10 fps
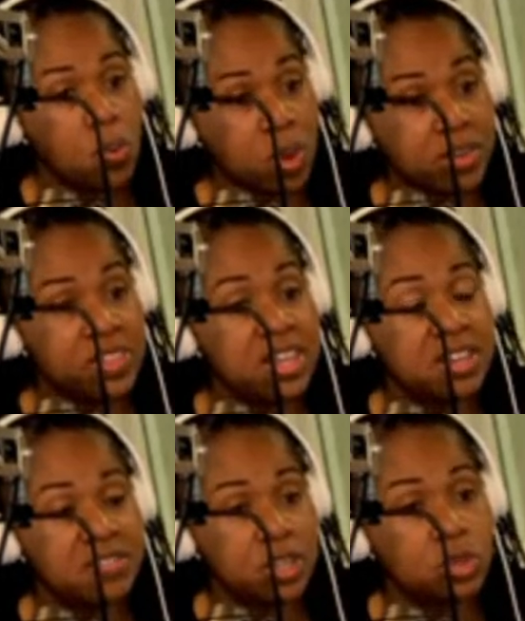One of the
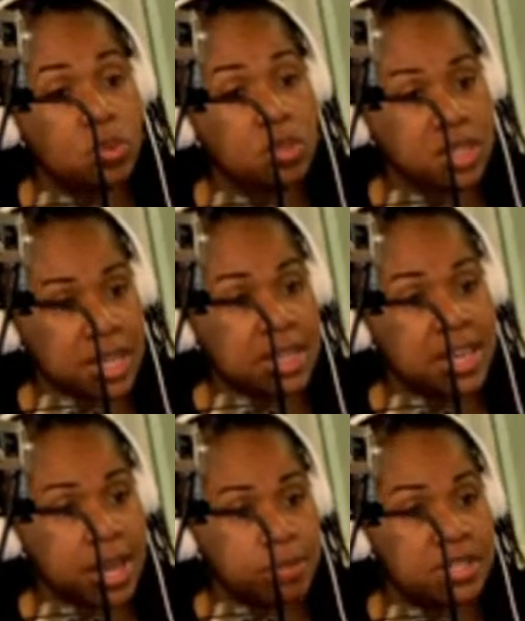individuals
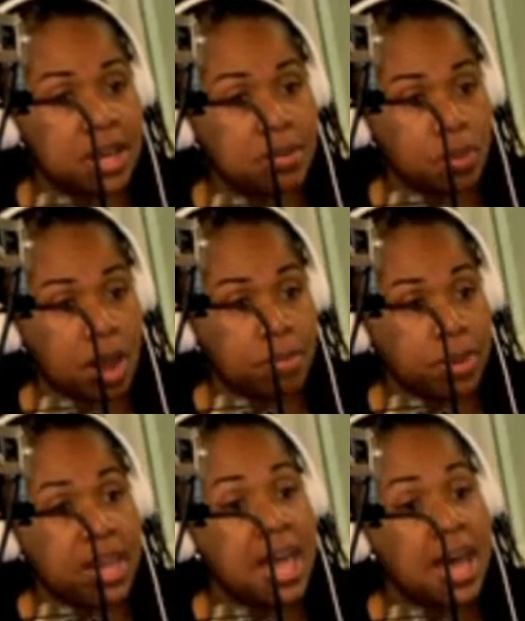in the Amazon
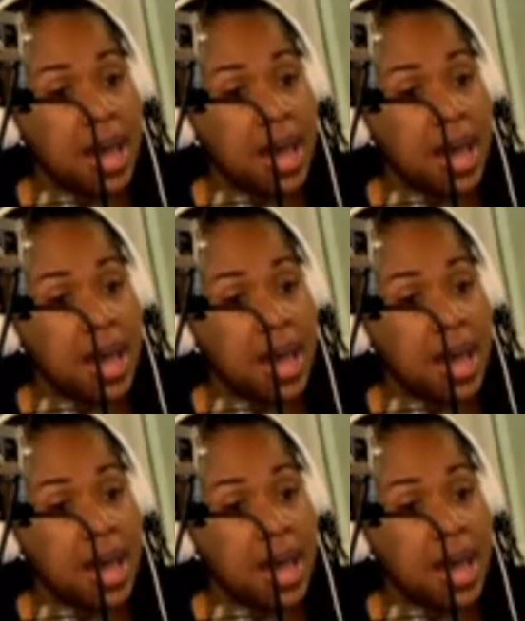robbery